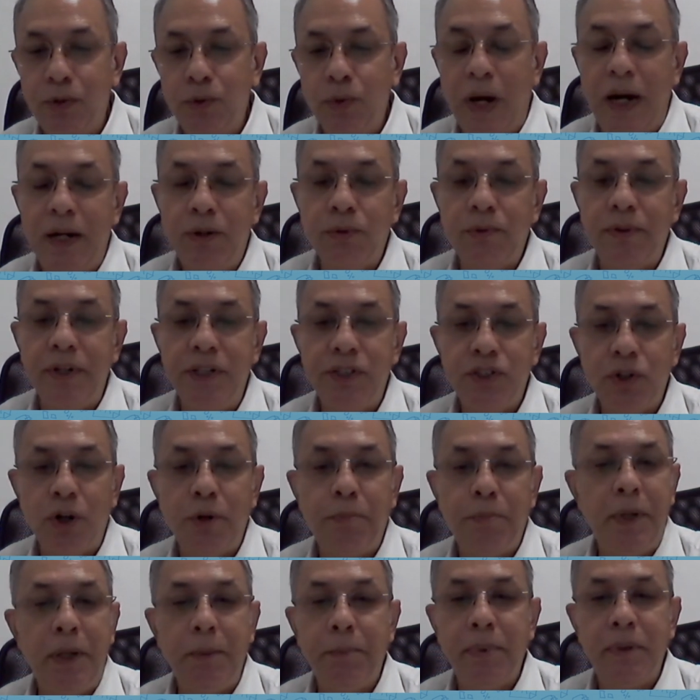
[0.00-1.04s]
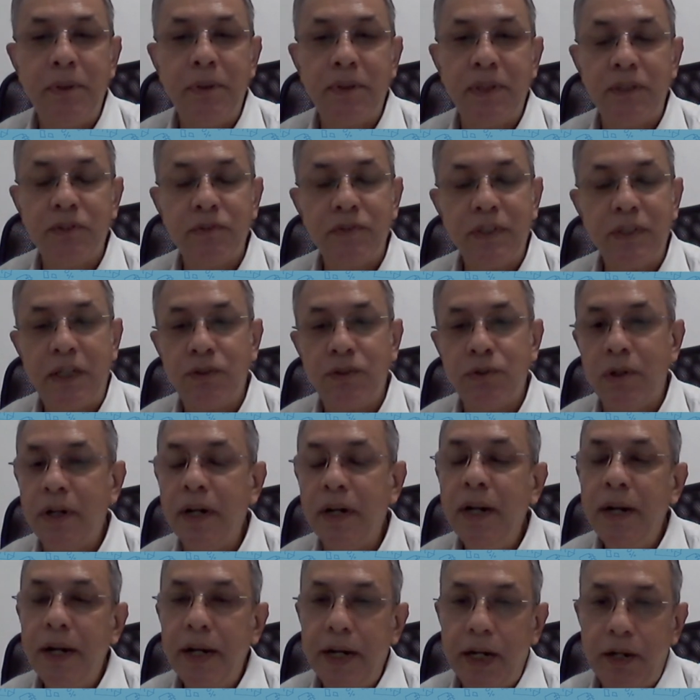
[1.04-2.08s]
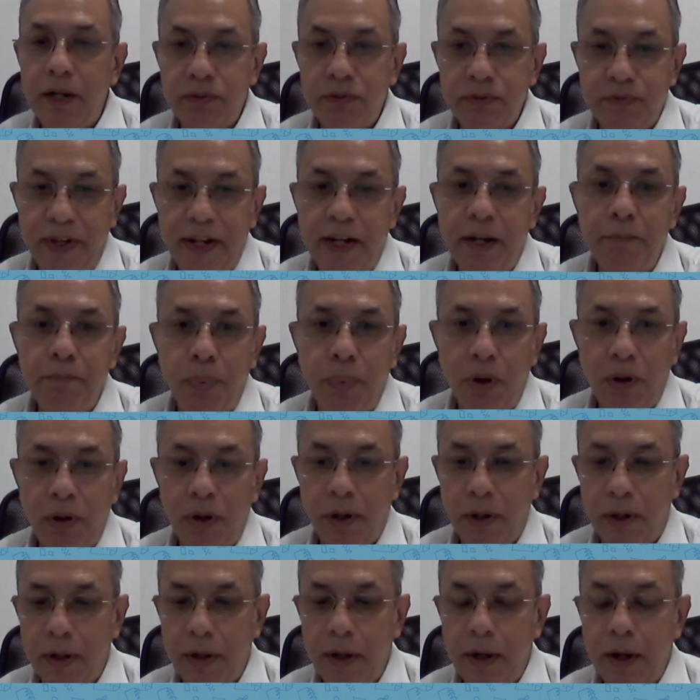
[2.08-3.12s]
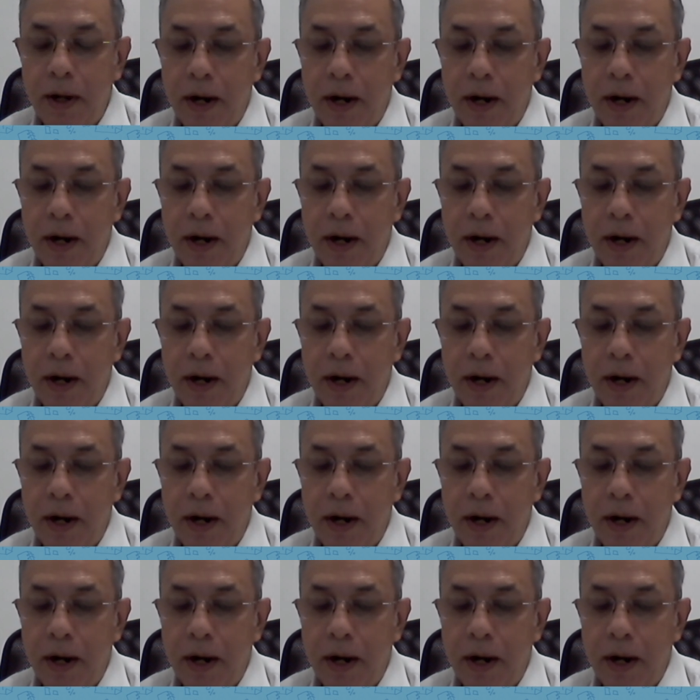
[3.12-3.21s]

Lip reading: you had to reach out people, things of that sort. It was very important.